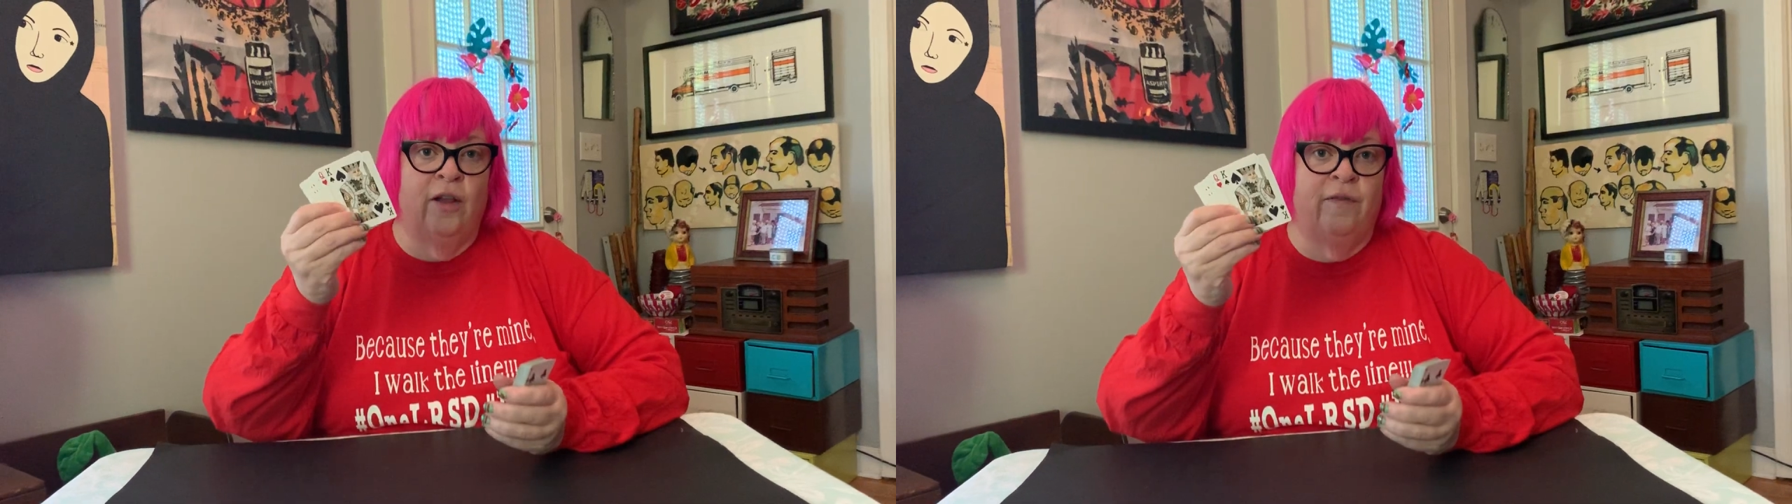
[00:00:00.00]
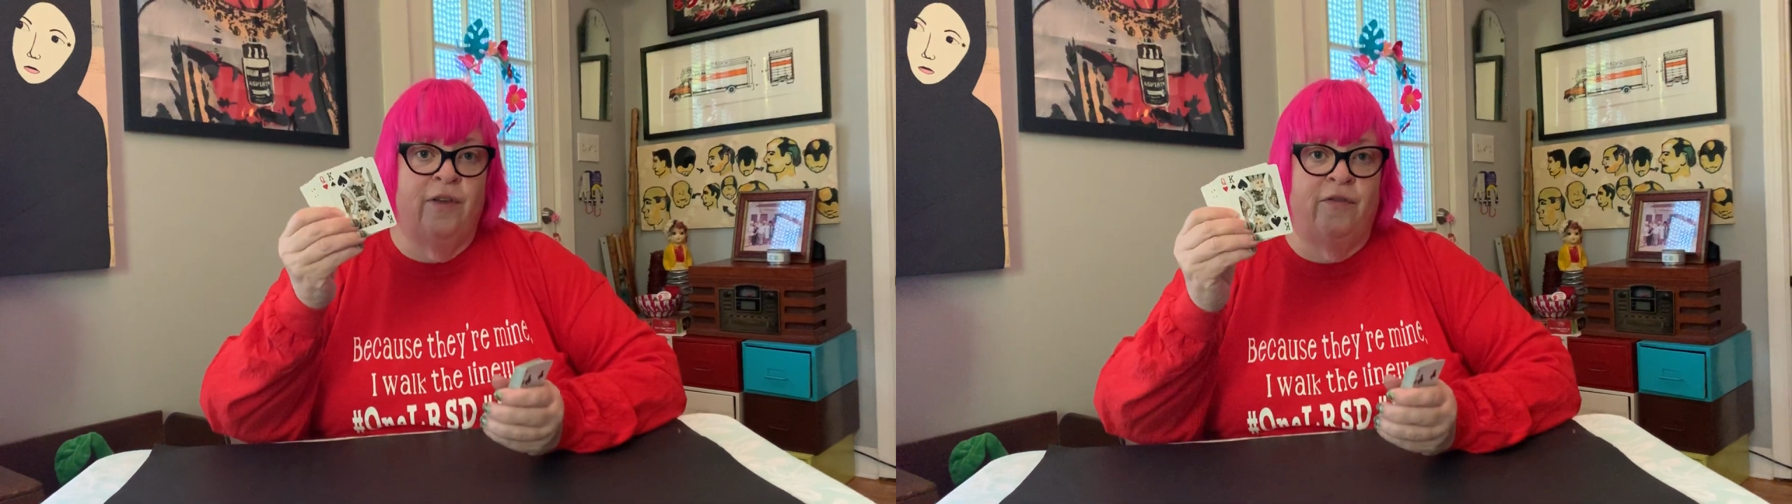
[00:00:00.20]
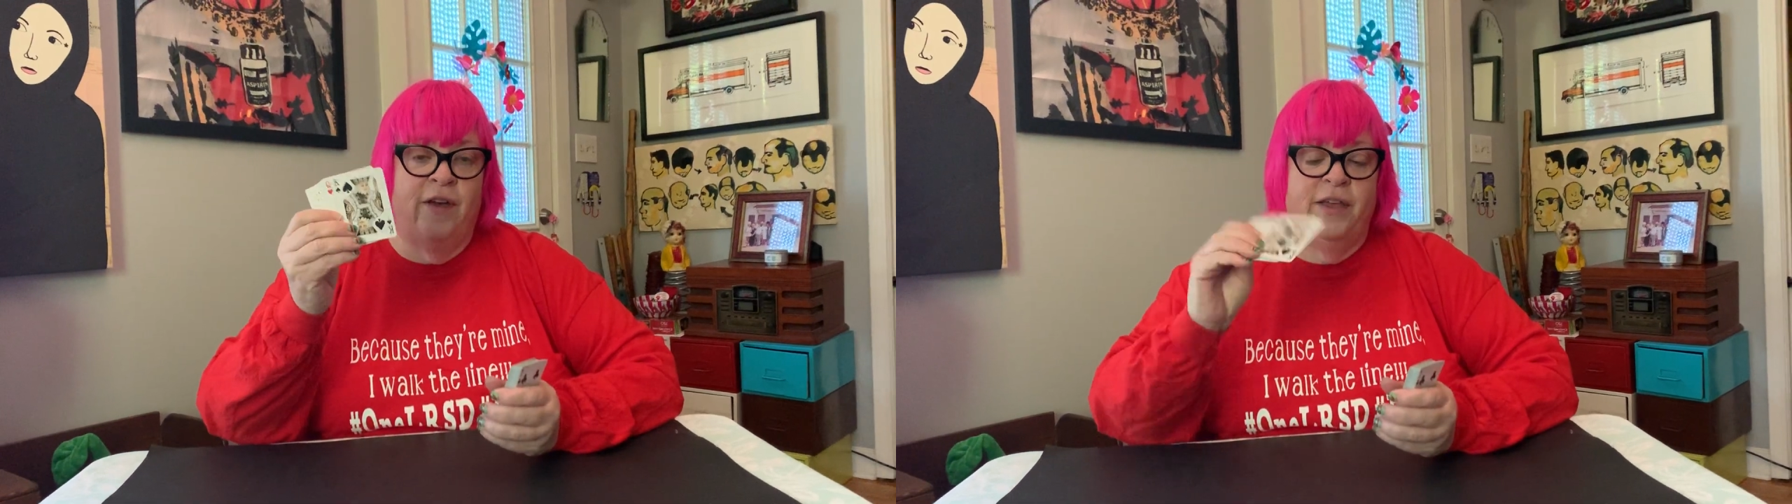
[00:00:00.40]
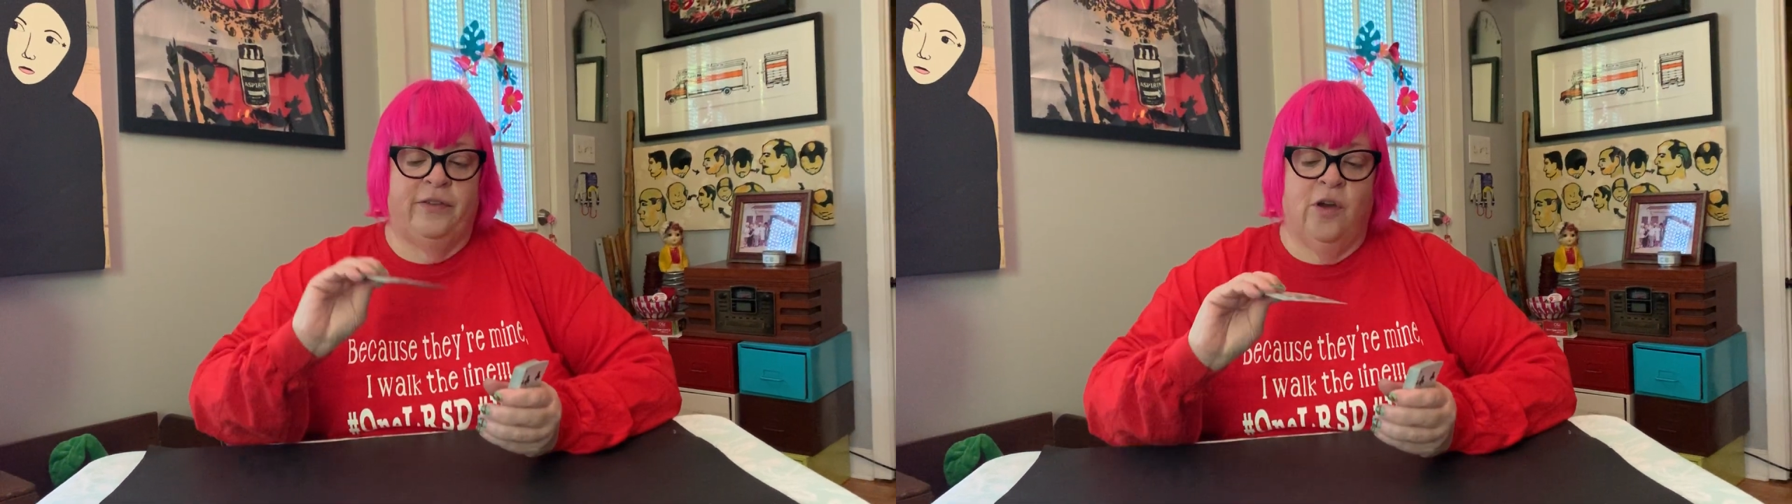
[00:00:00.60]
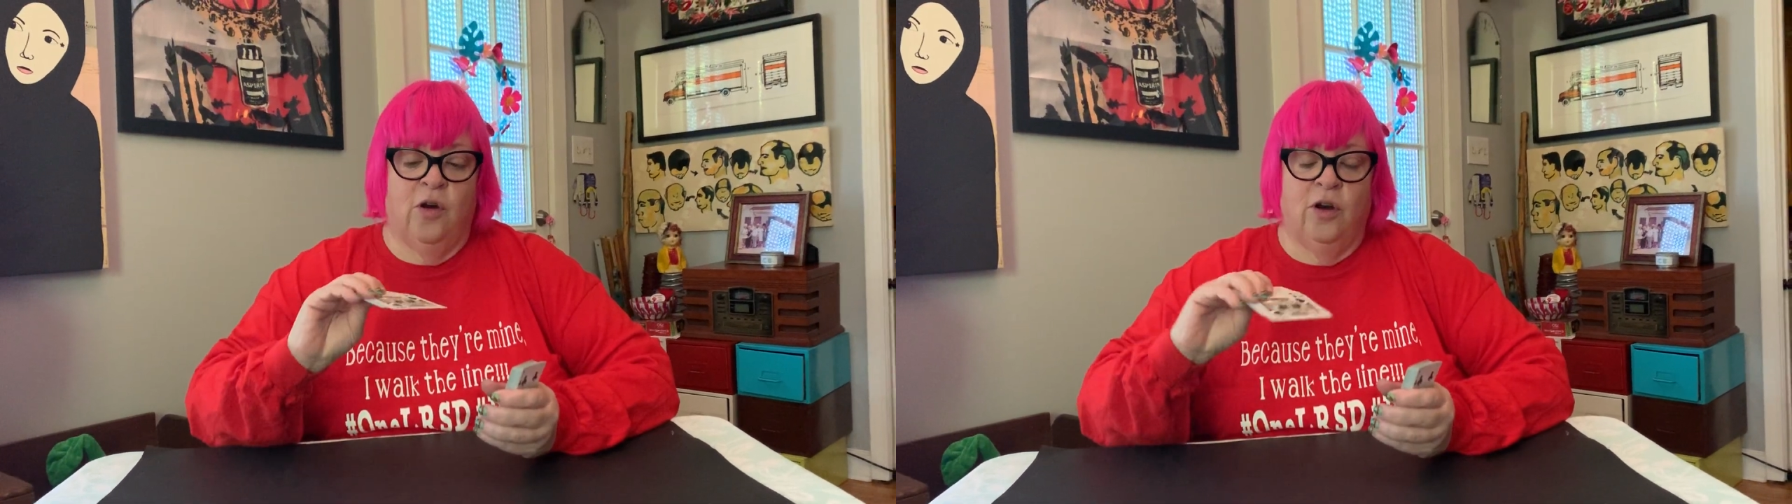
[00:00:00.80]
of the
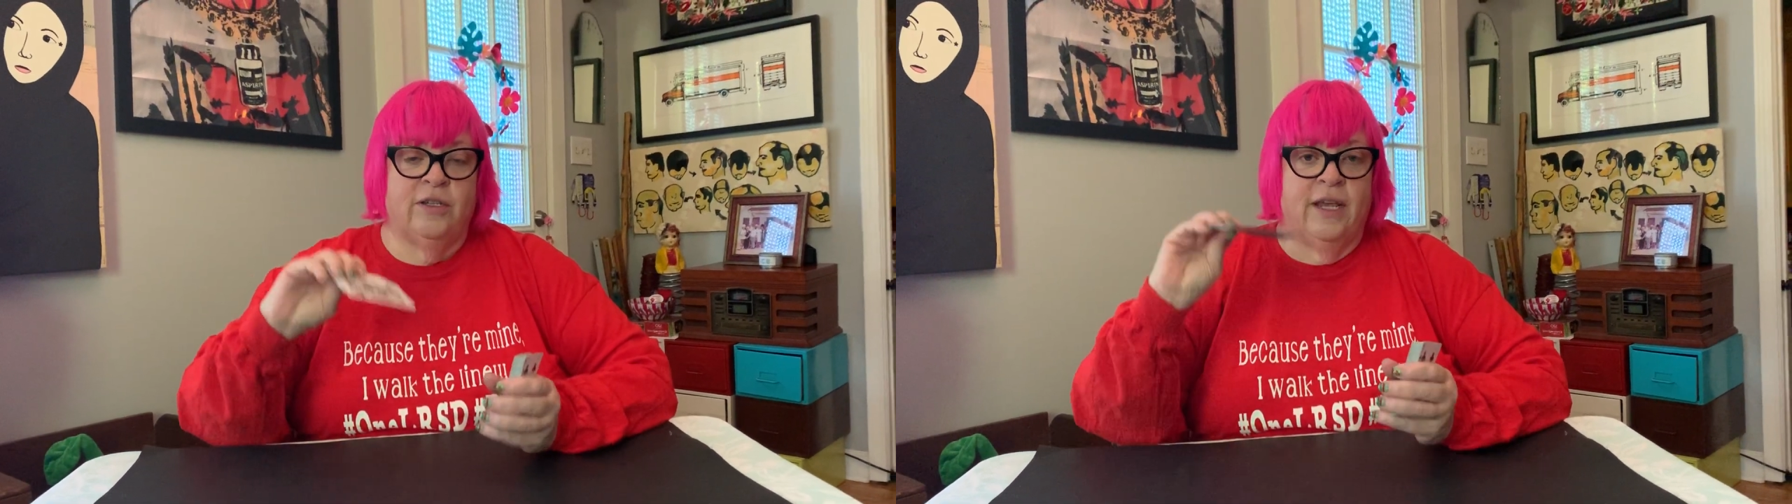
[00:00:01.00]
face cards